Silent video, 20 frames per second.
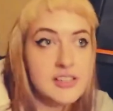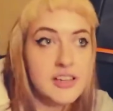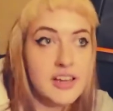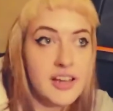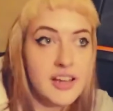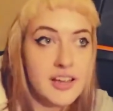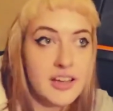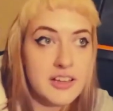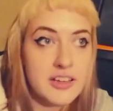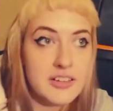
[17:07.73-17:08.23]

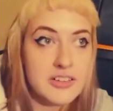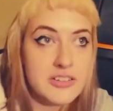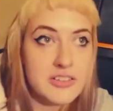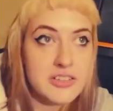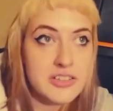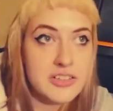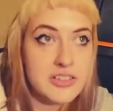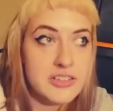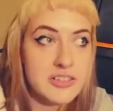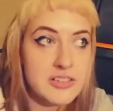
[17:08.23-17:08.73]
And
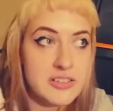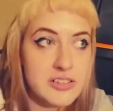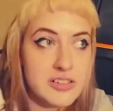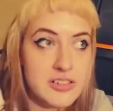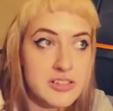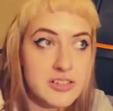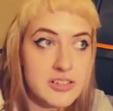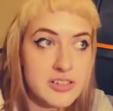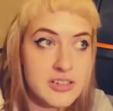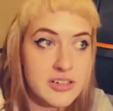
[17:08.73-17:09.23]

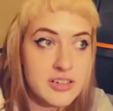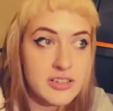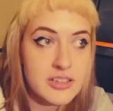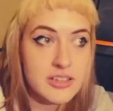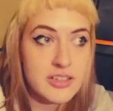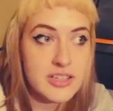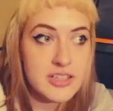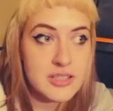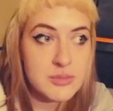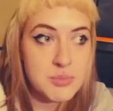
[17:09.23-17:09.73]

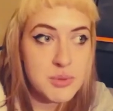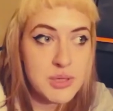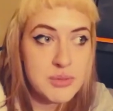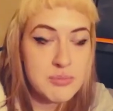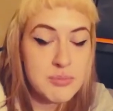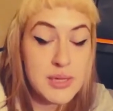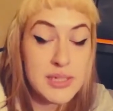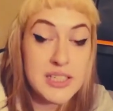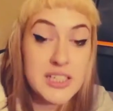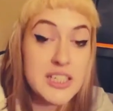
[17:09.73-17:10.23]
it's been
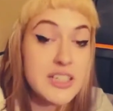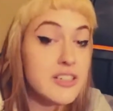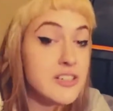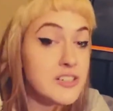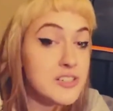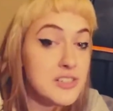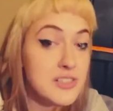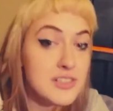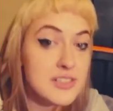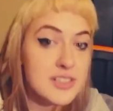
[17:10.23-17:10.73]
many years
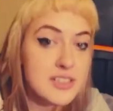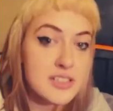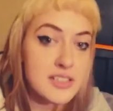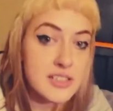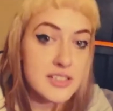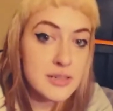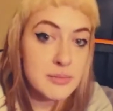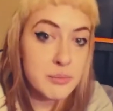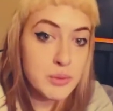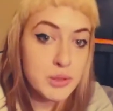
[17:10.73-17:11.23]
since he
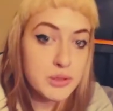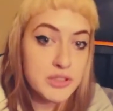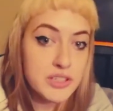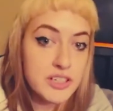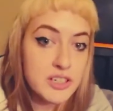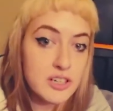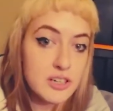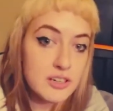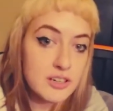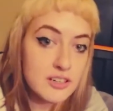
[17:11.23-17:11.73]
sent birthday
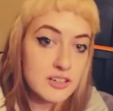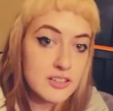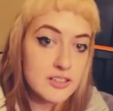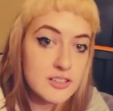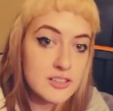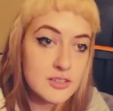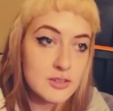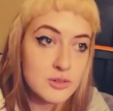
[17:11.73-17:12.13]
cards